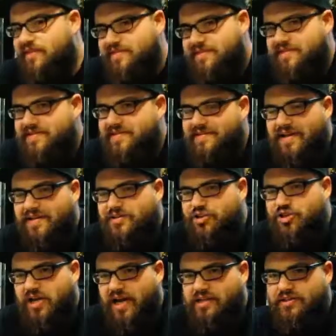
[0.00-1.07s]
This is a
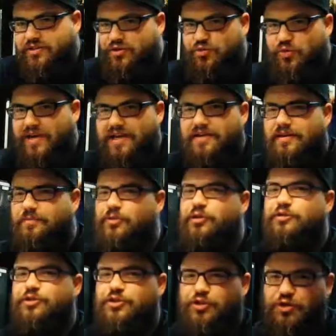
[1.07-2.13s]
challenge week number
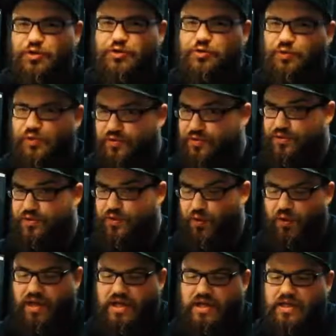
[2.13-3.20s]
2.
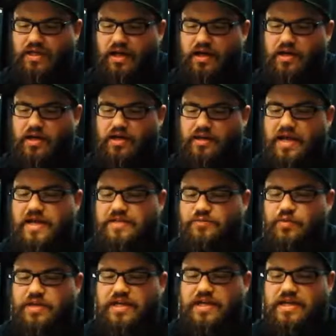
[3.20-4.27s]
So last
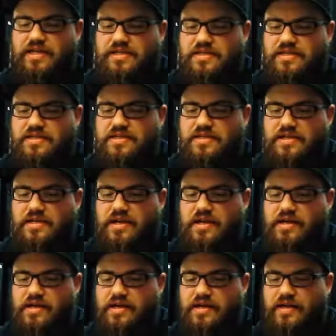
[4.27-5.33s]
week Ian
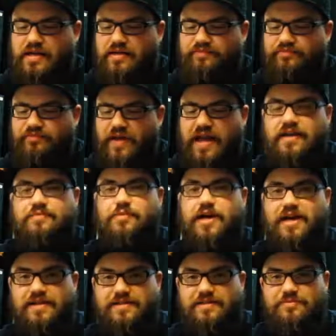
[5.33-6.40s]
handed my
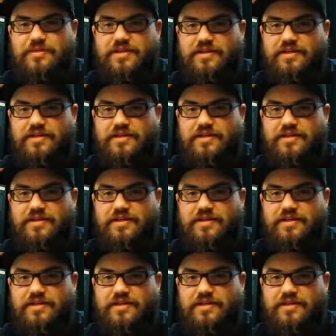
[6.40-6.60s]
ass to me